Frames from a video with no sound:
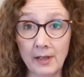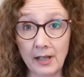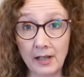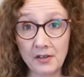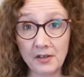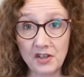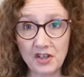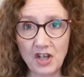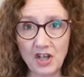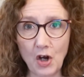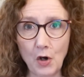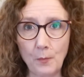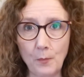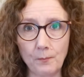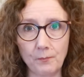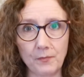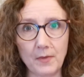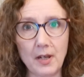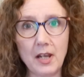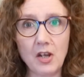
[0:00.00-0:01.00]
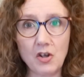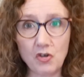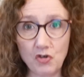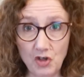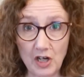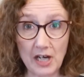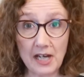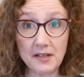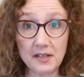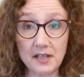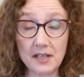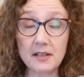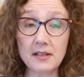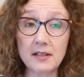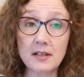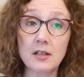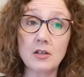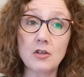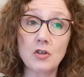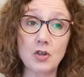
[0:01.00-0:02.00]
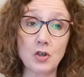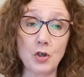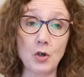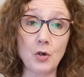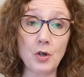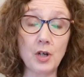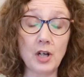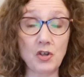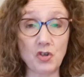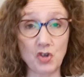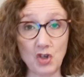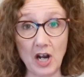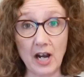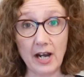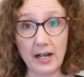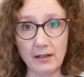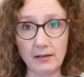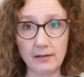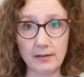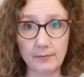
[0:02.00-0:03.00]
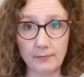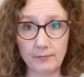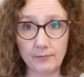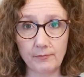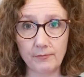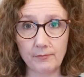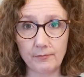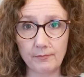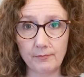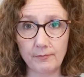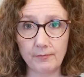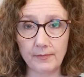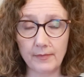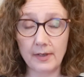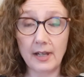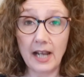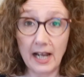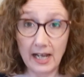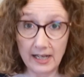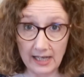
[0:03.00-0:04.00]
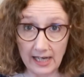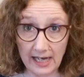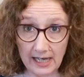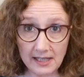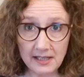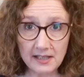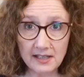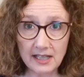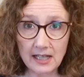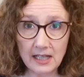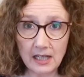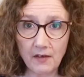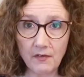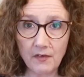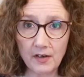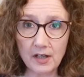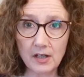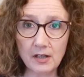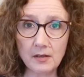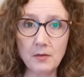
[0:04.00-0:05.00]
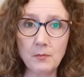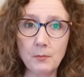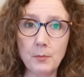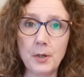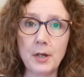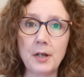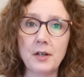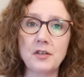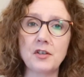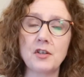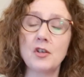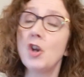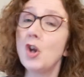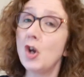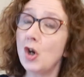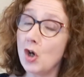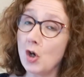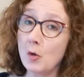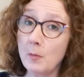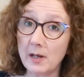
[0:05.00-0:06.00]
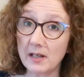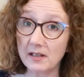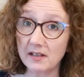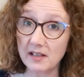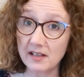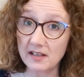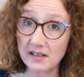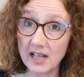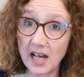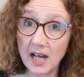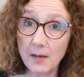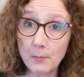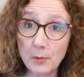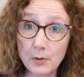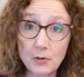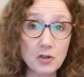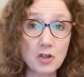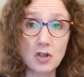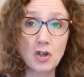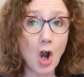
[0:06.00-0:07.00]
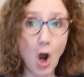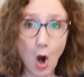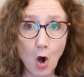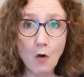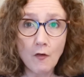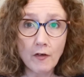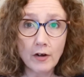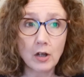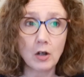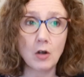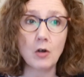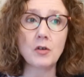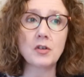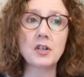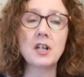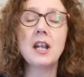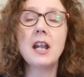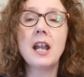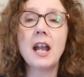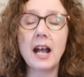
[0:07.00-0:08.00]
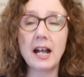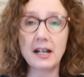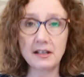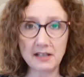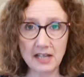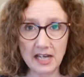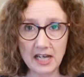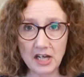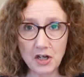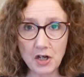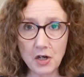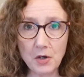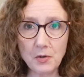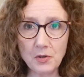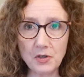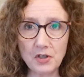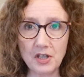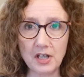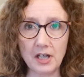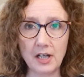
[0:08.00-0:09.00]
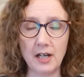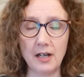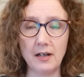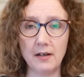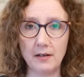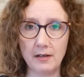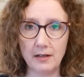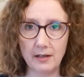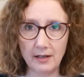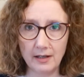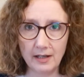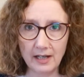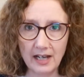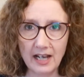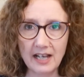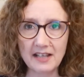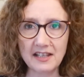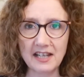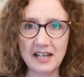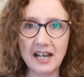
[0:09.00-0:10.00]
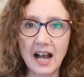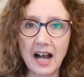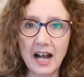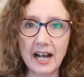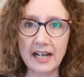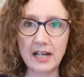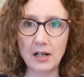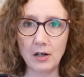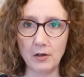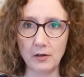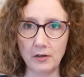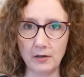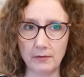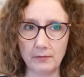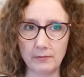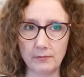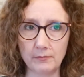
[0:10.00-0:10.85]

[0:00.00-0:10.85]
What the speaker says: And so, Jesus took a child, an insignificant person whom his disciples had overlooked, and he used her as an icon.